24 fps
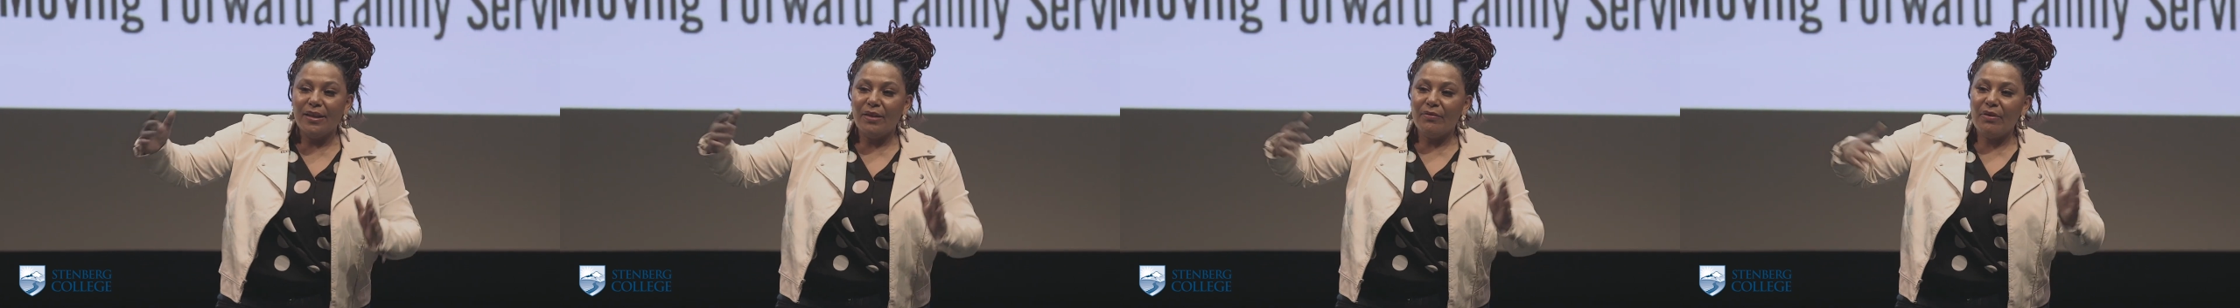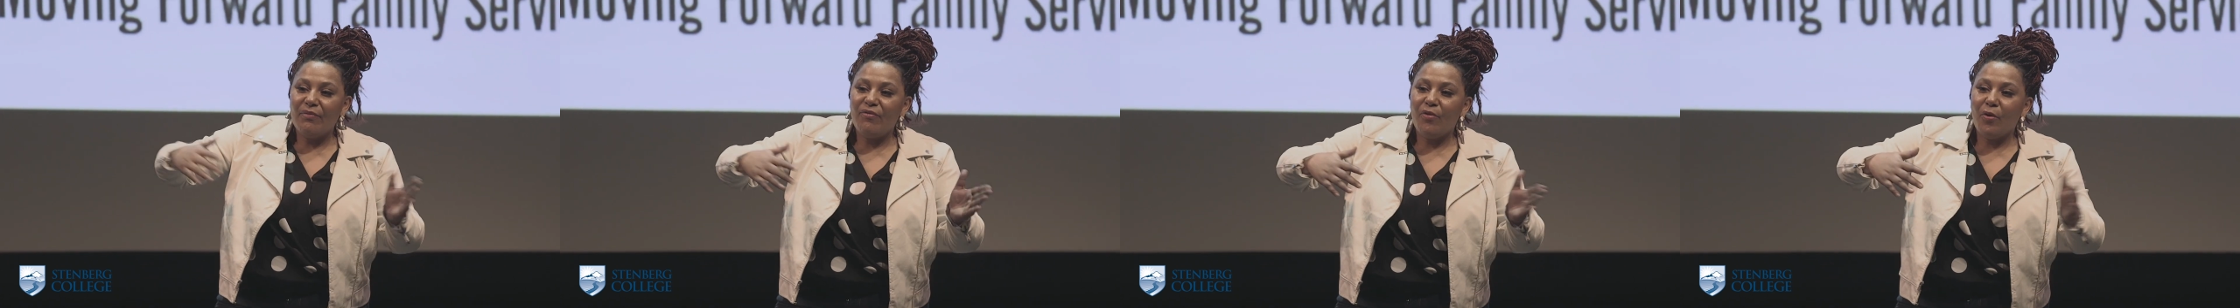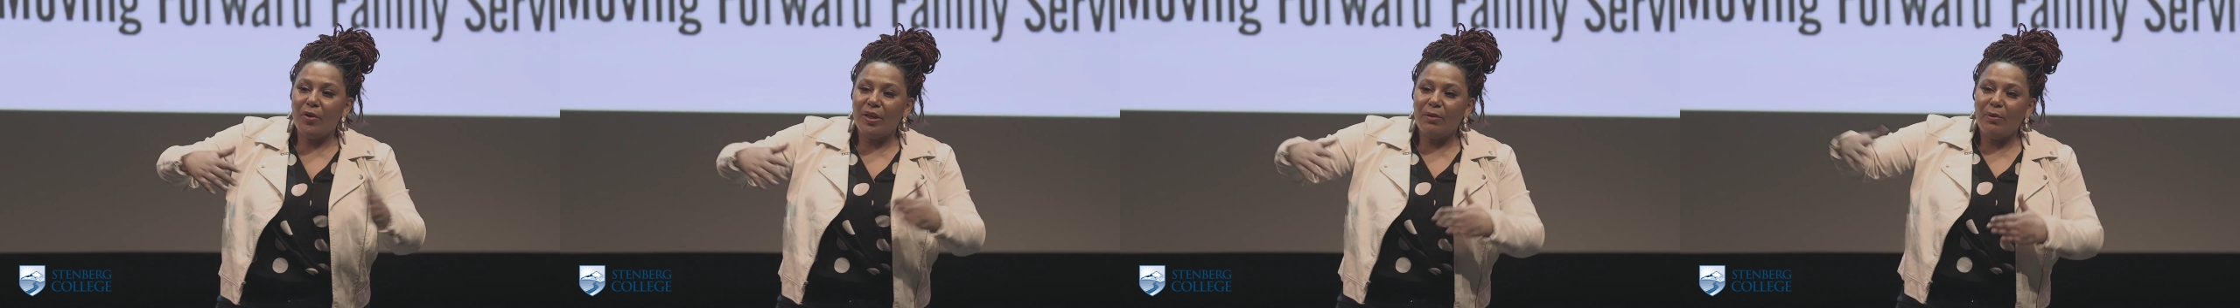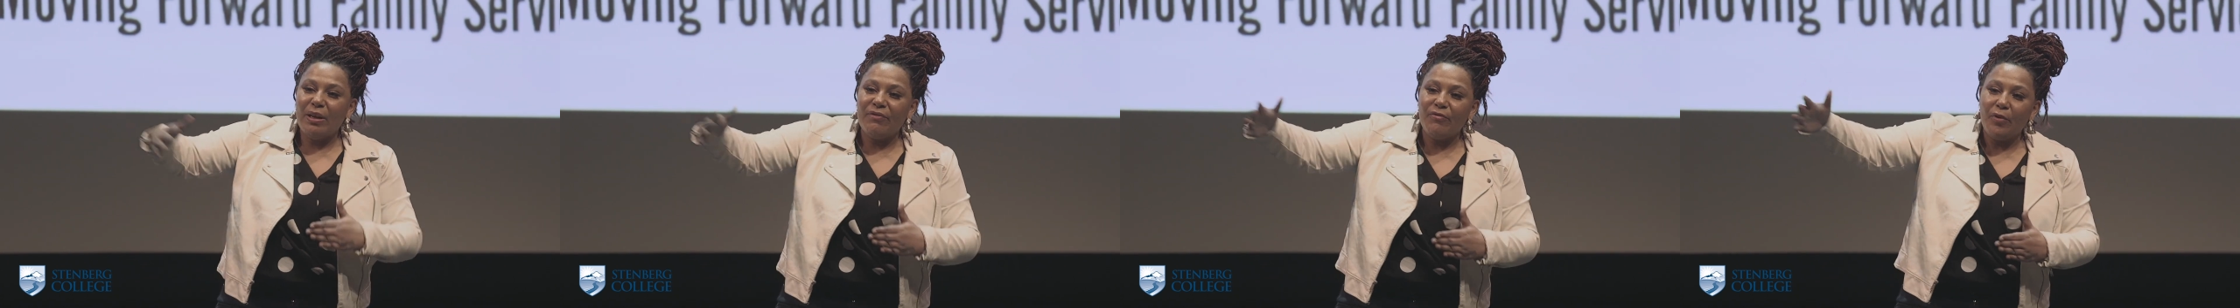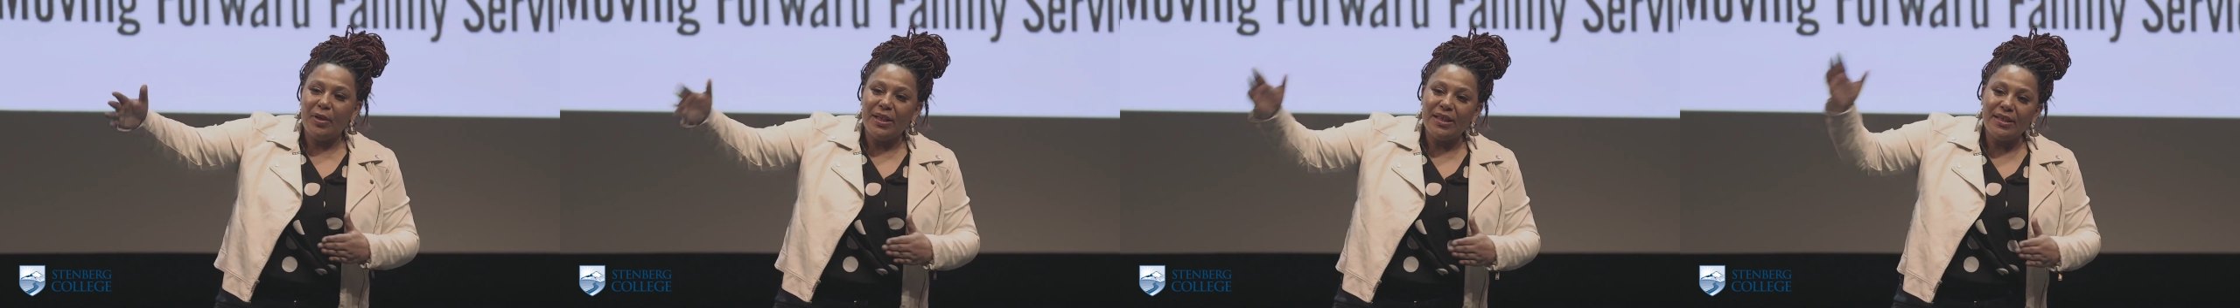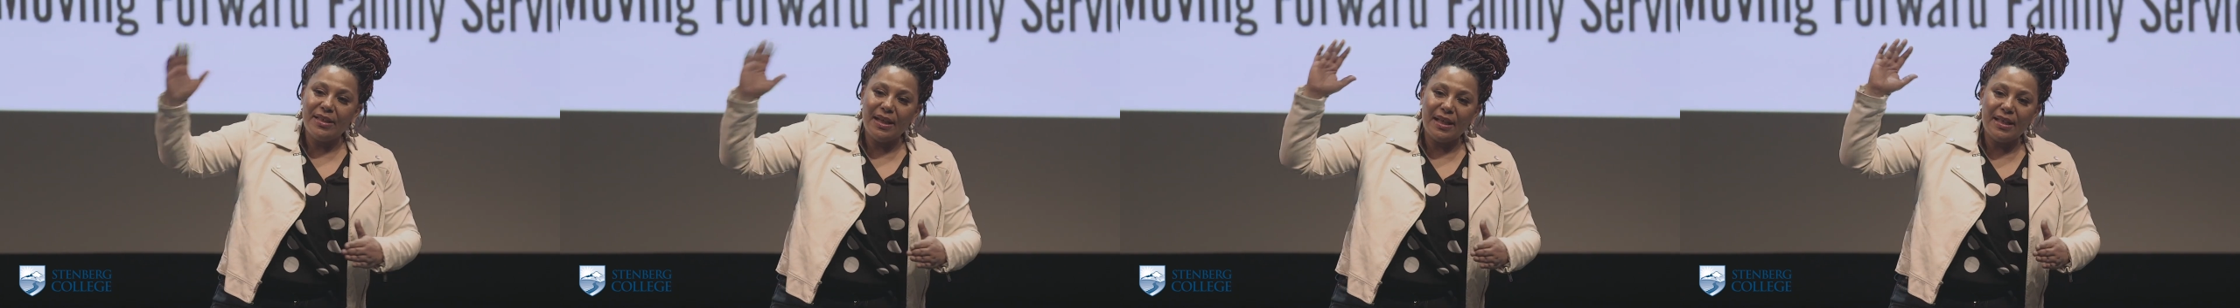from
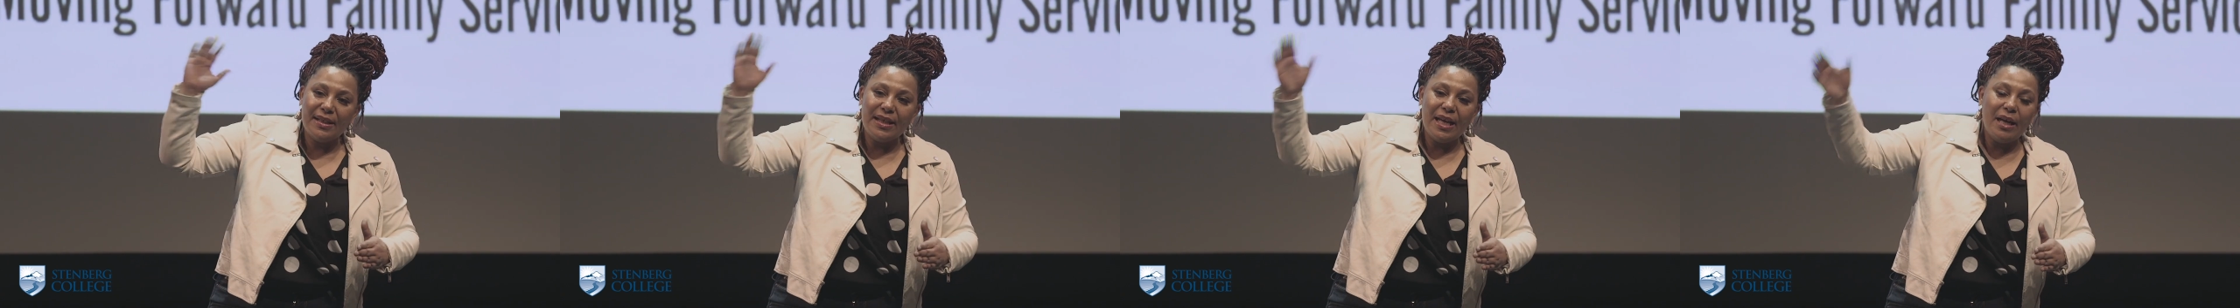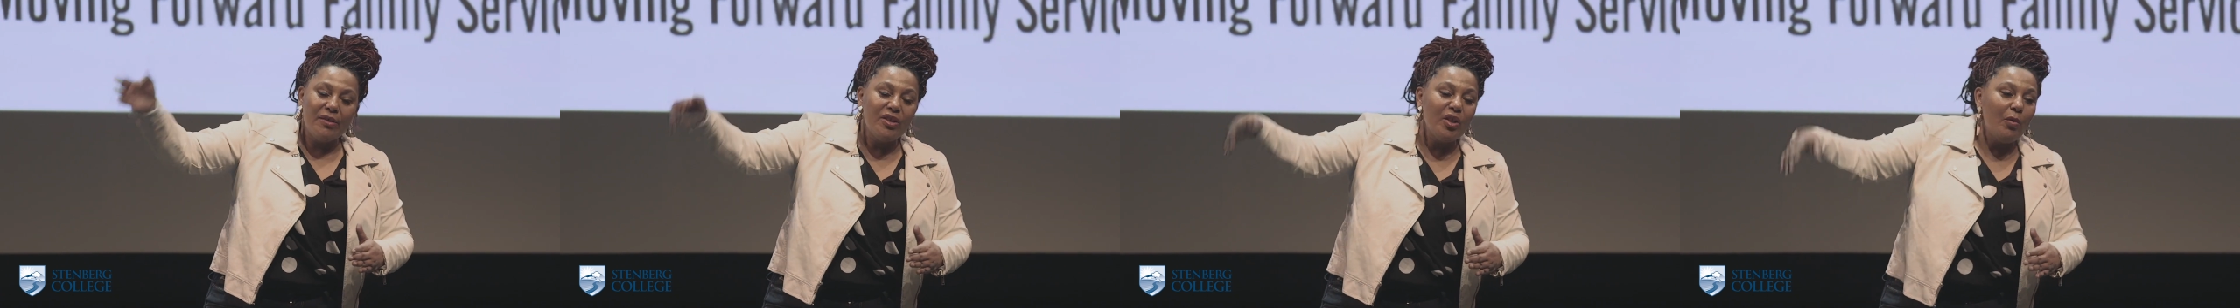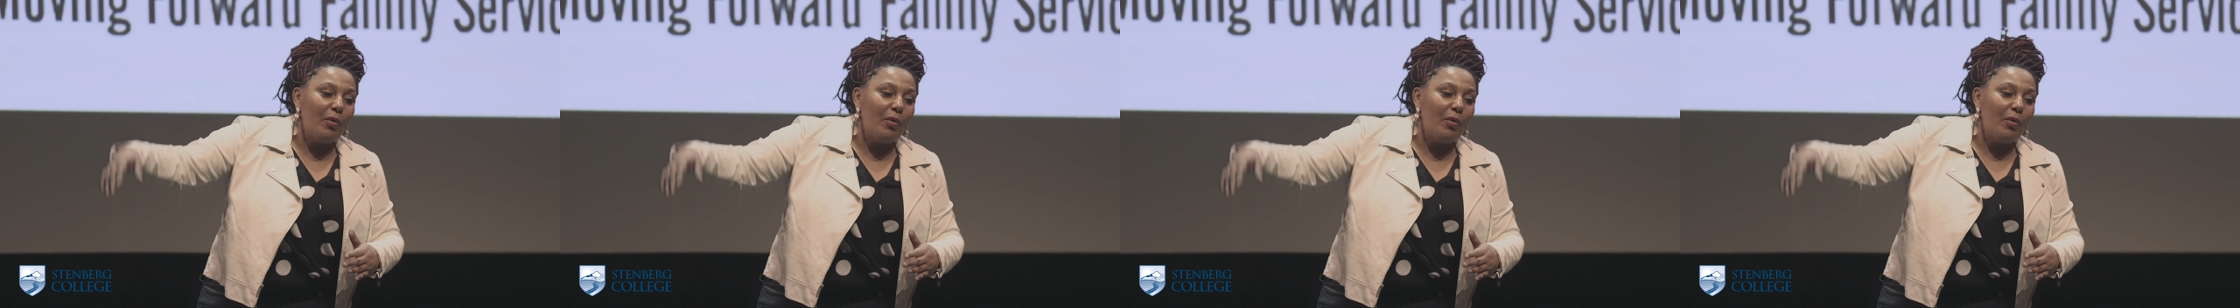146 down